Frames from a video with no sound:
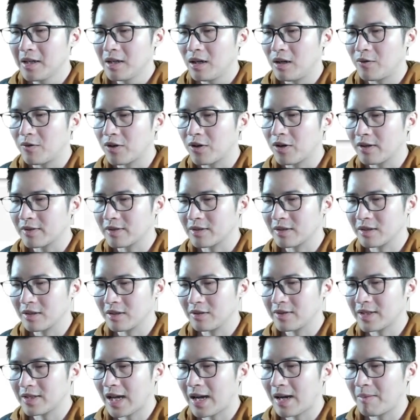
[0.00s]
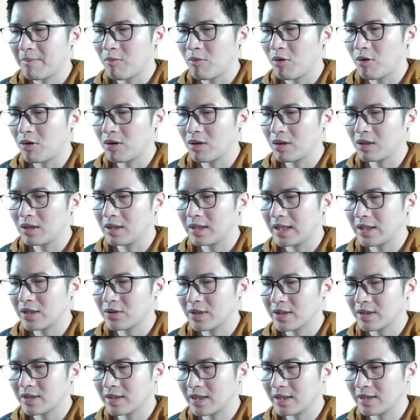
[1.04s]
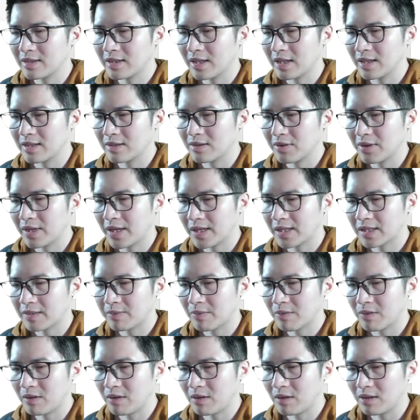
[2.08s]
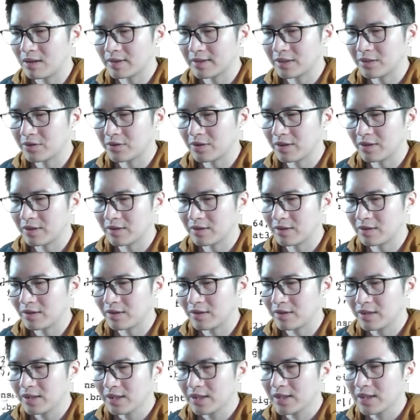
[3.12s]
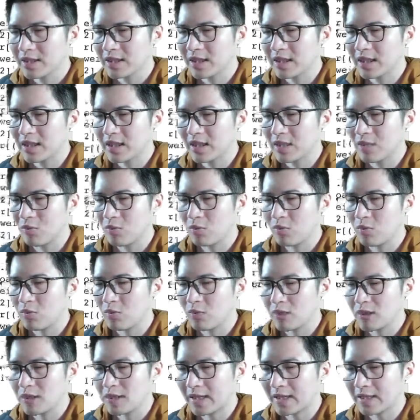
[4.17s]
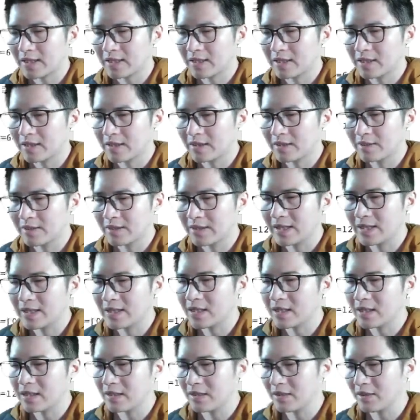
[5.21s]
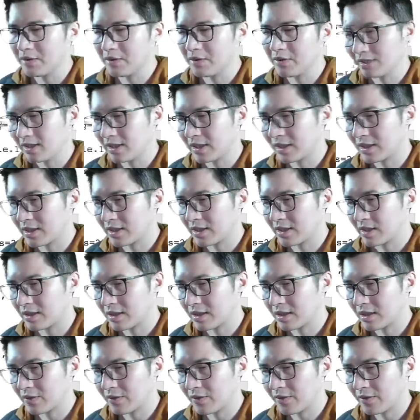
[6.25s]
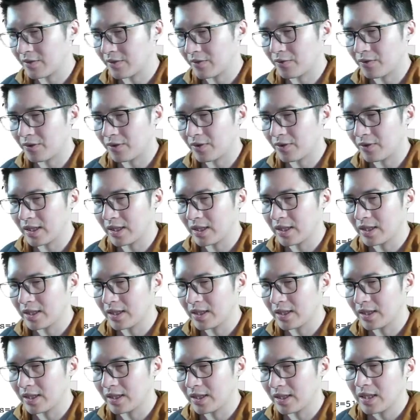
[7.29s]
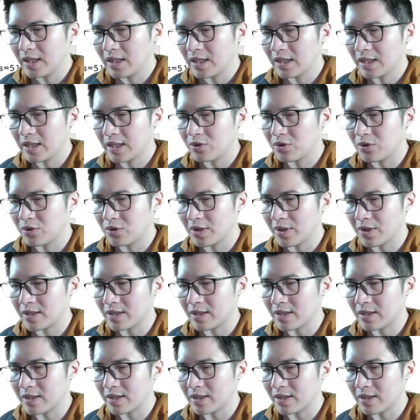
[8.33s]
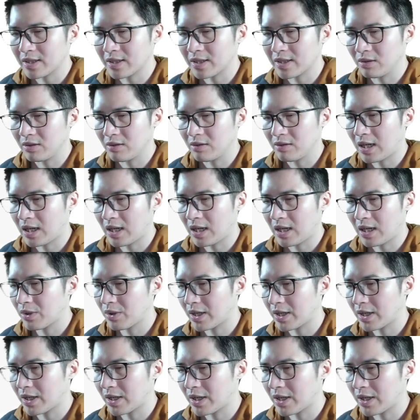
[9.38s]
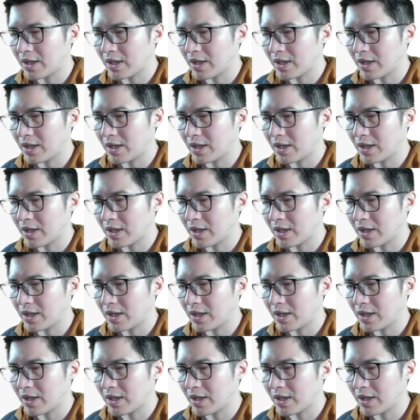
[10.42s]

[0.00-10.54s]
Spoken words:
Of course, there are more interesting things you can explore, such as what are the internals in terms of if we ingest the model, how do we run transformations,